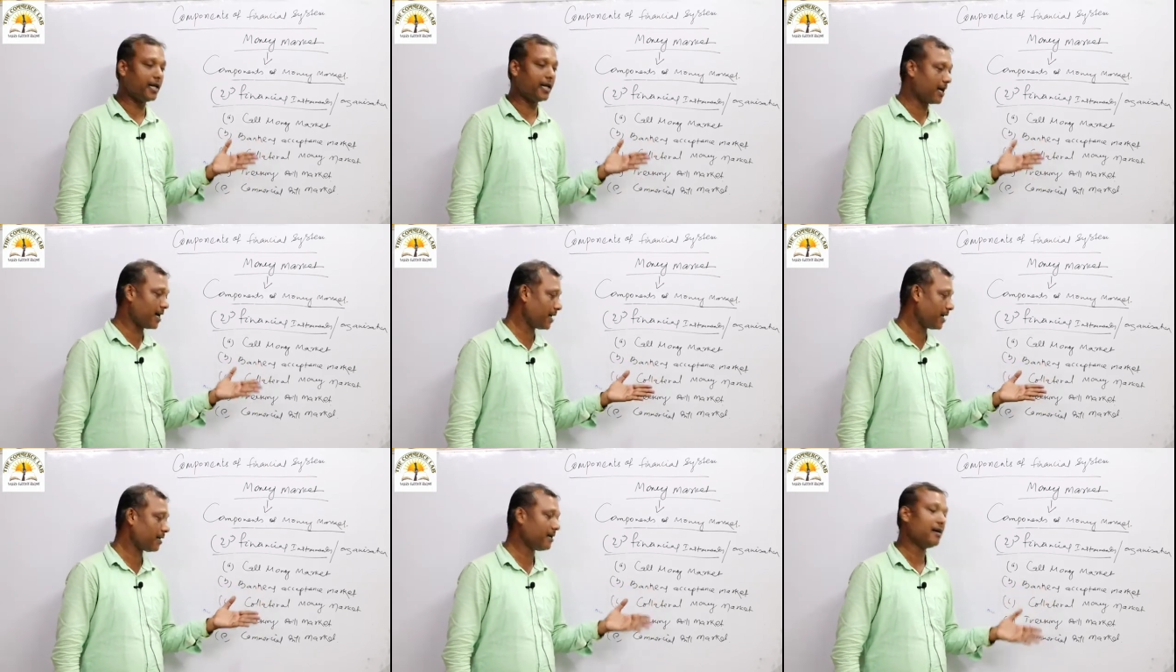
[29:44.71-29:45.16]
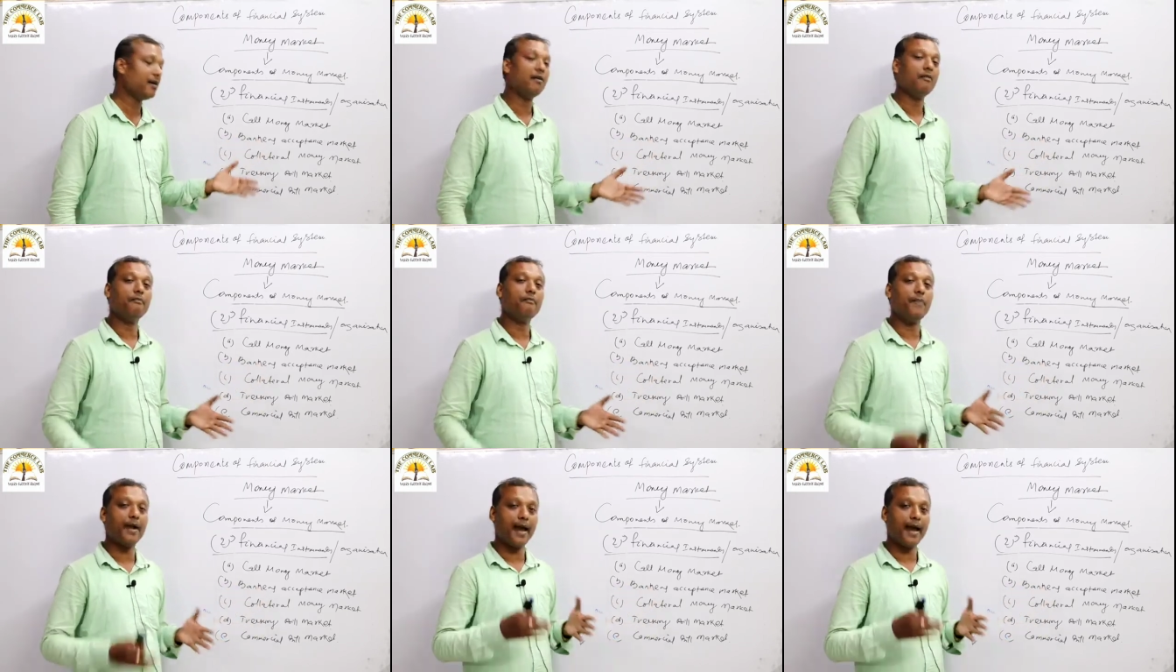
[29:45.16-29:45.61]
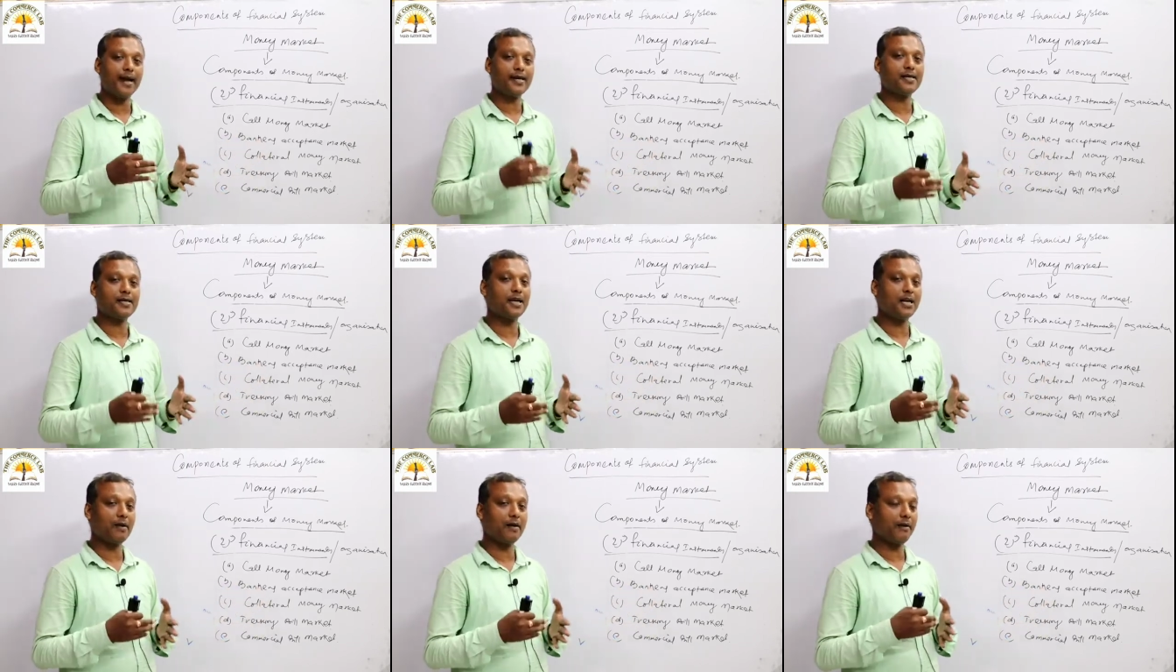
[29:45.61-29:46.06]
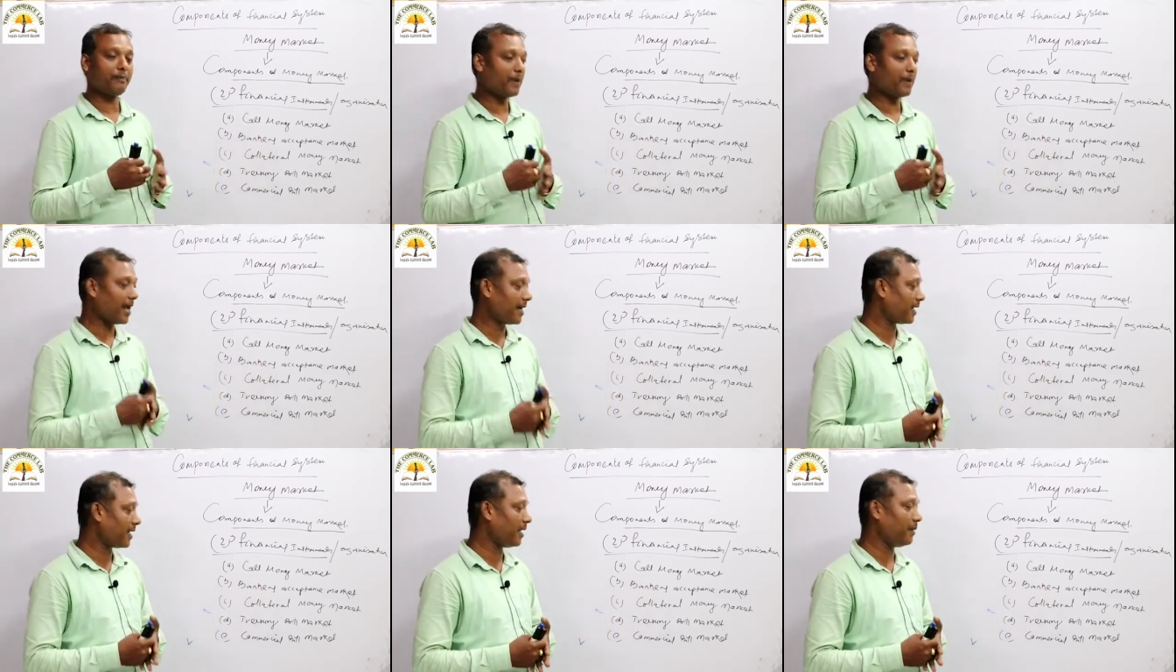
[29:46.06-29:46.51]
here banks are
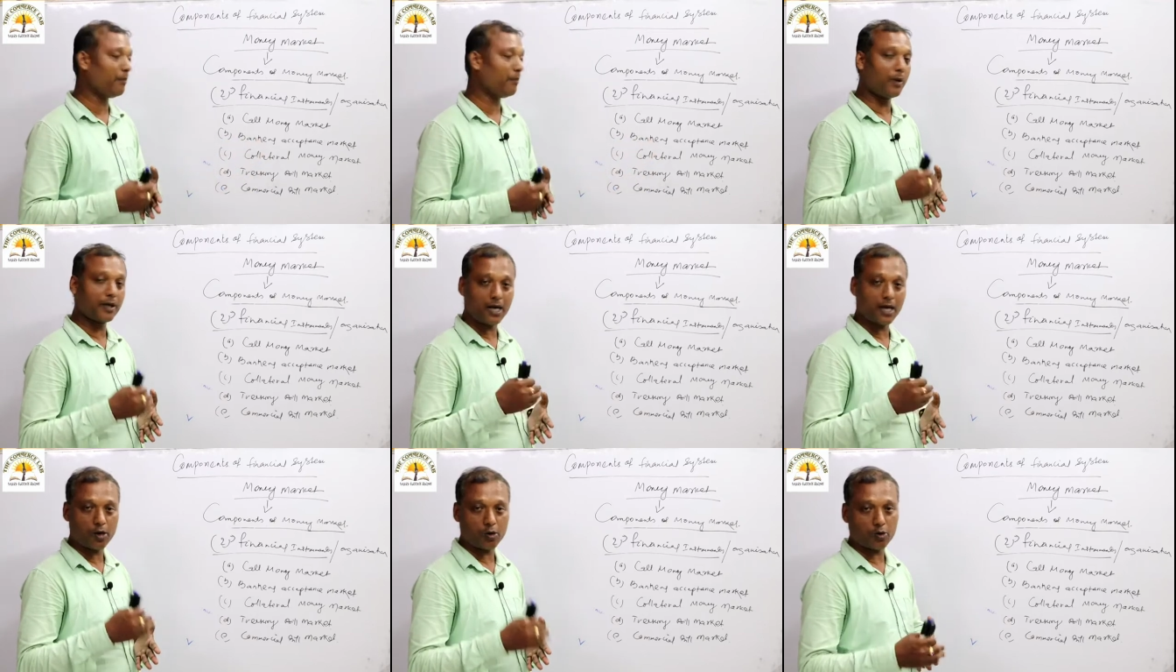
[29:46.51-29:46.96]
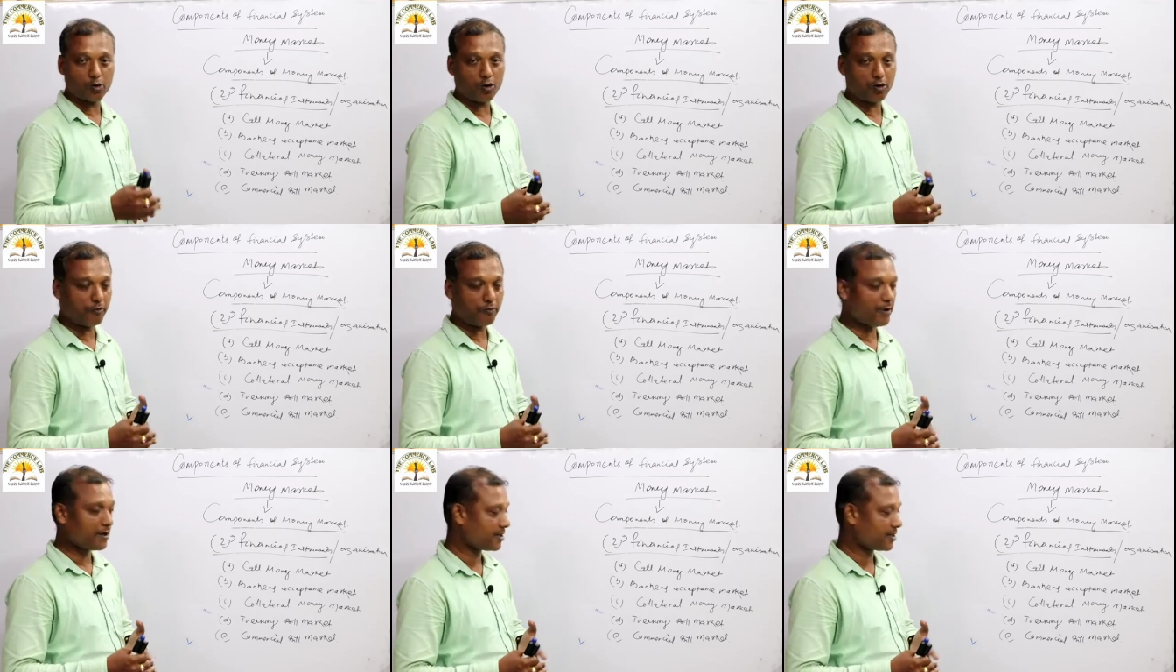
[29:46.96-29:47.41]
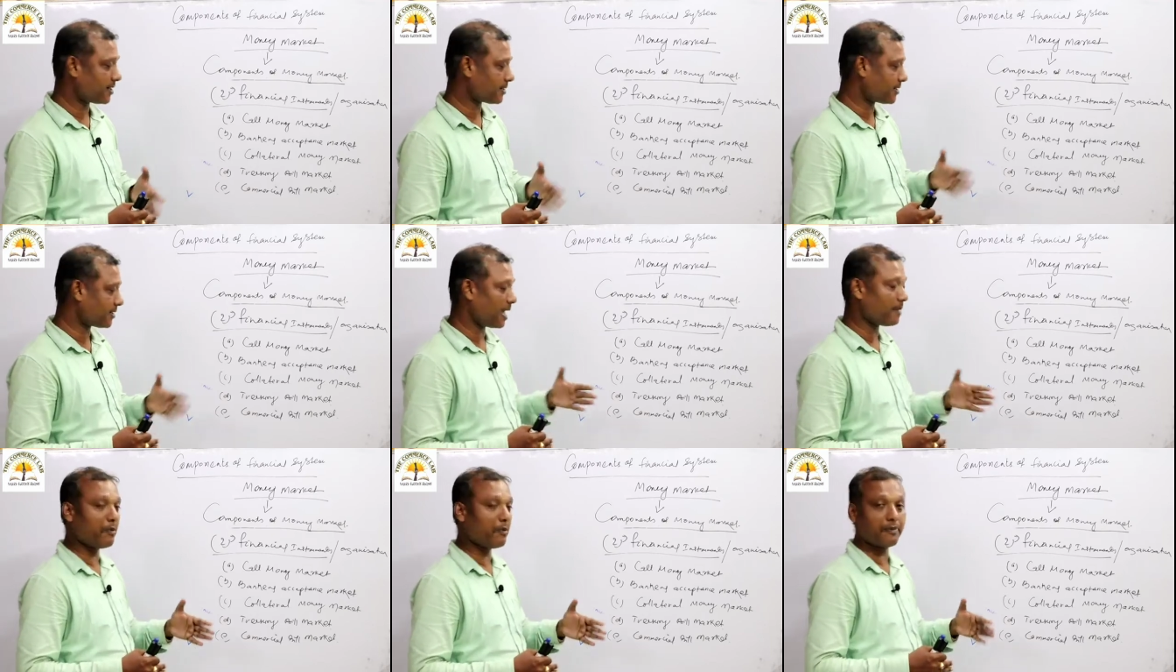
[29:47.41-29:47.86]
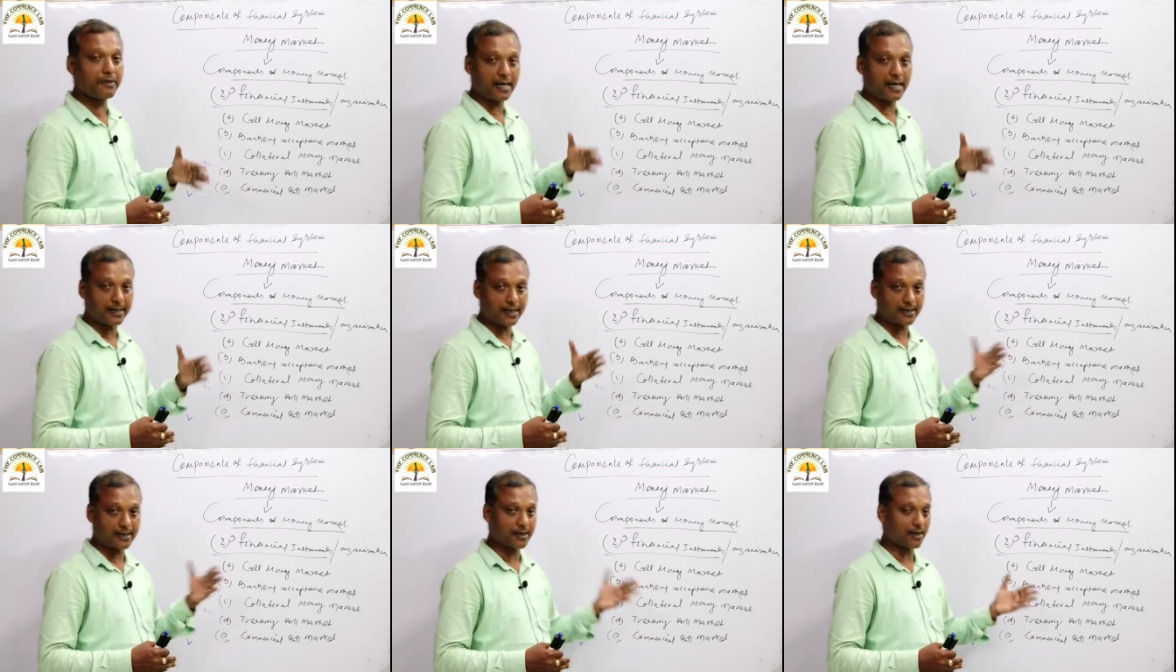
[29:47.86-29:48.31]
playing an important role for such type of
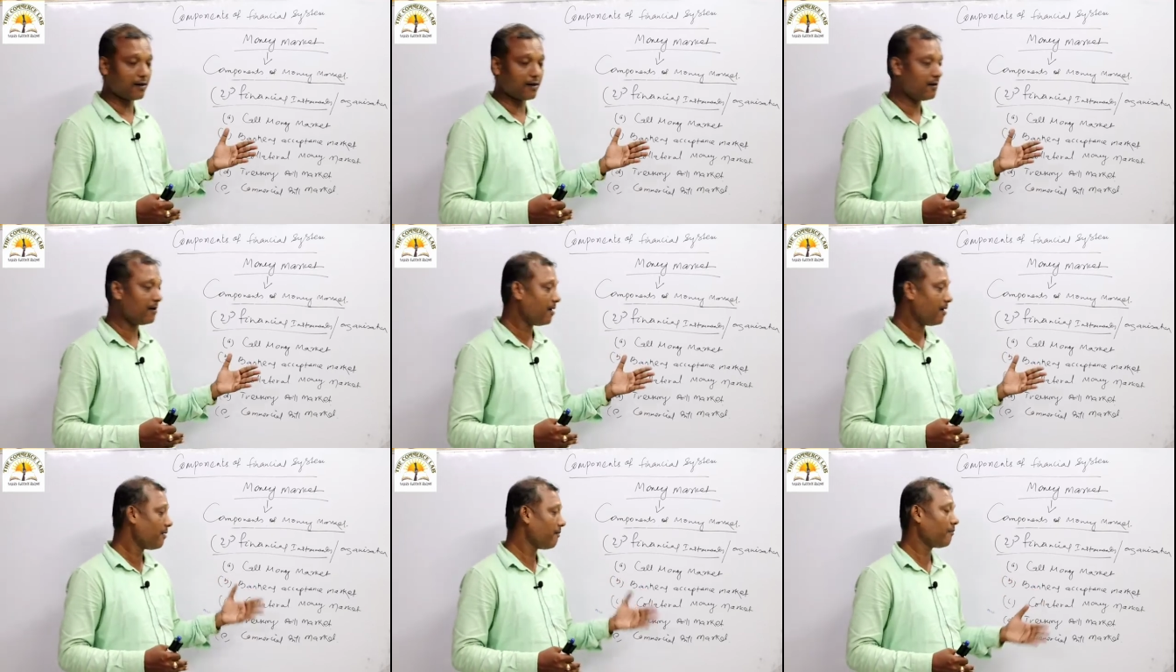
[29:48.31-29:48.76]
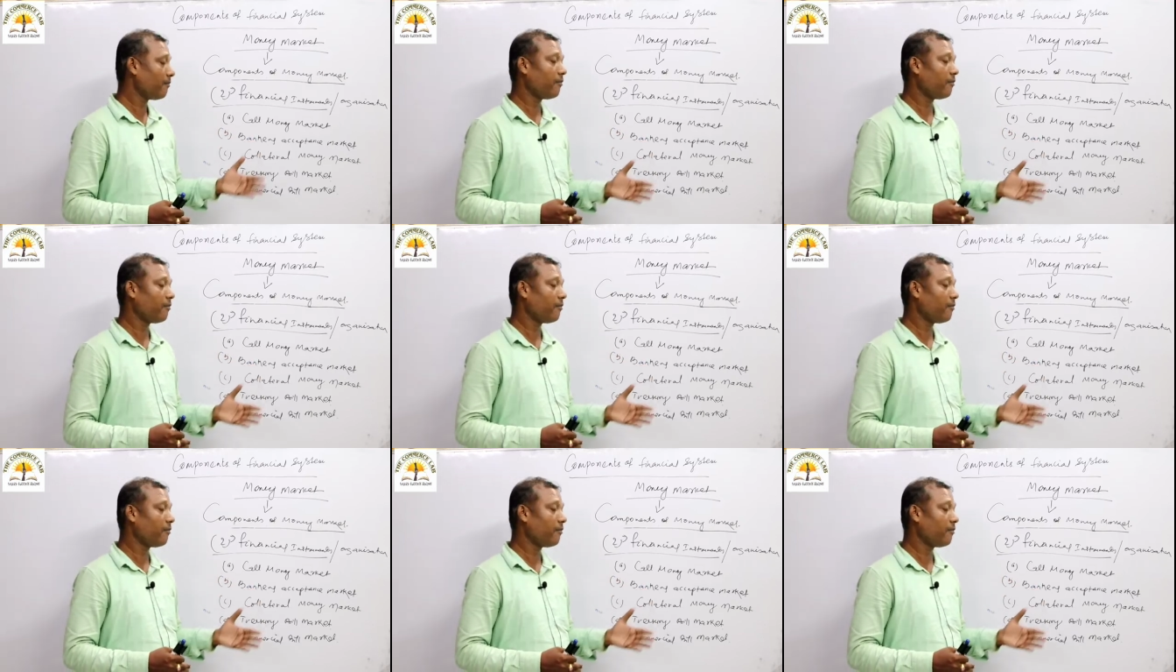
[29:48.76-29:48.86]
transaction